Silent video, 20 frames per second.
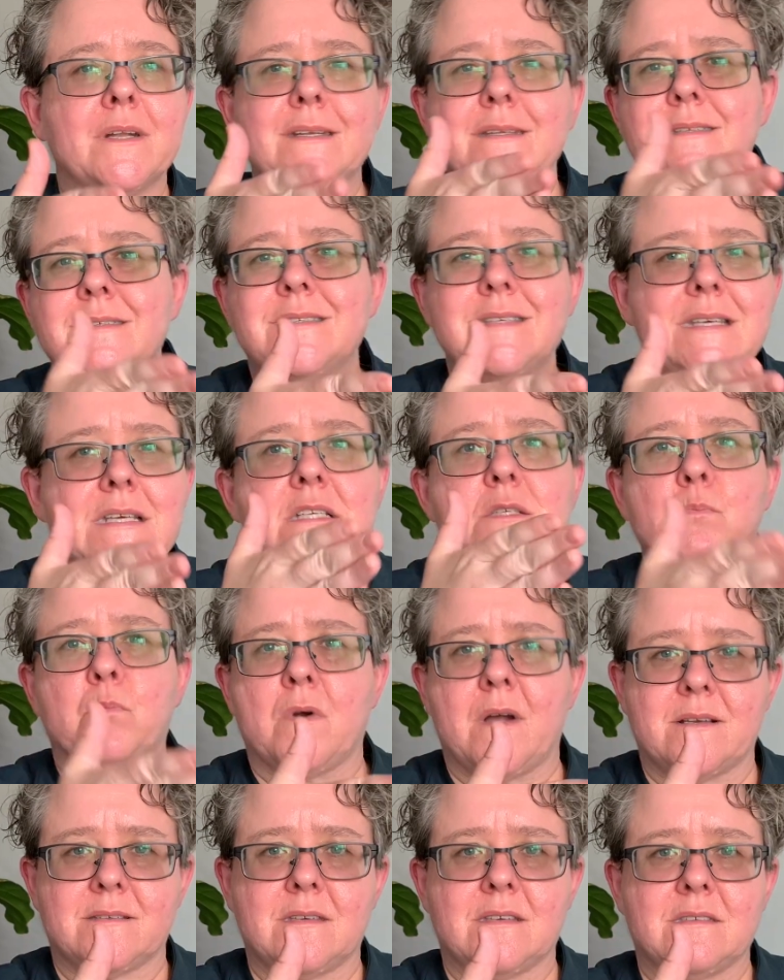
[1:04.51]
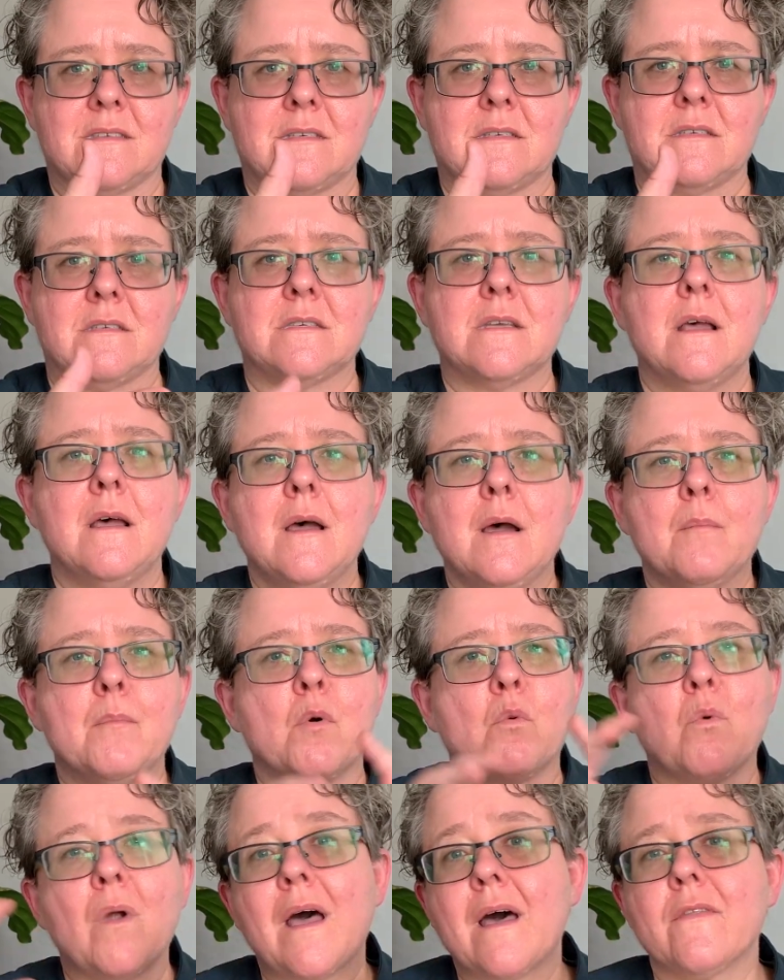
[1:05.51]
disease processes,
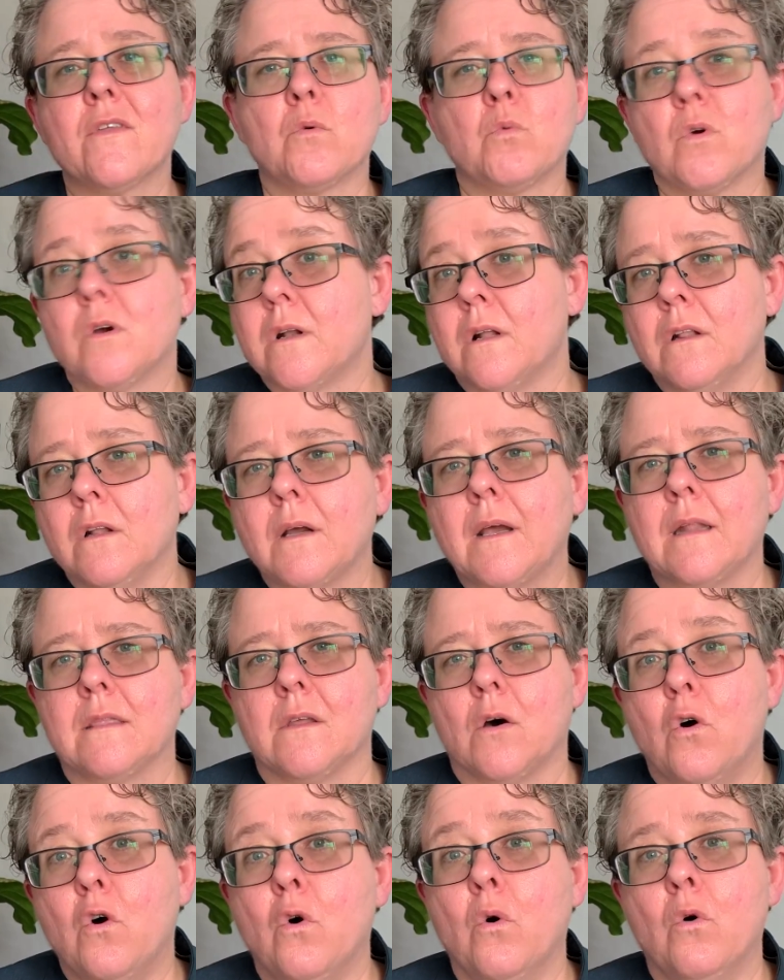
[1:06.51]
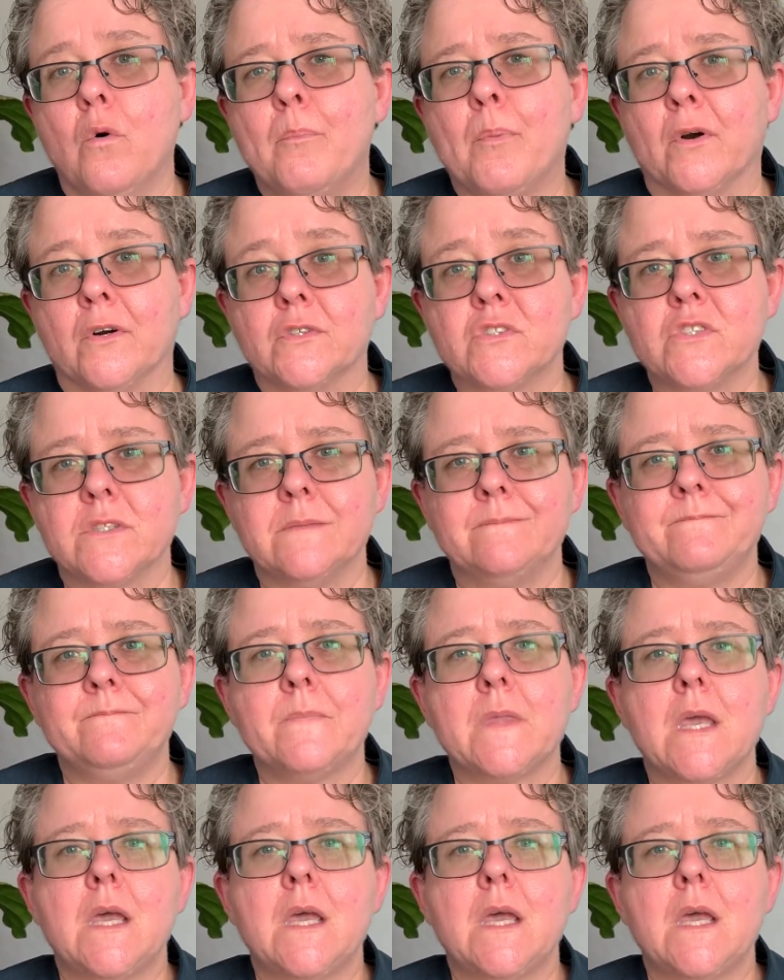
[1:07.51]
but rather we're going to look at the whole person.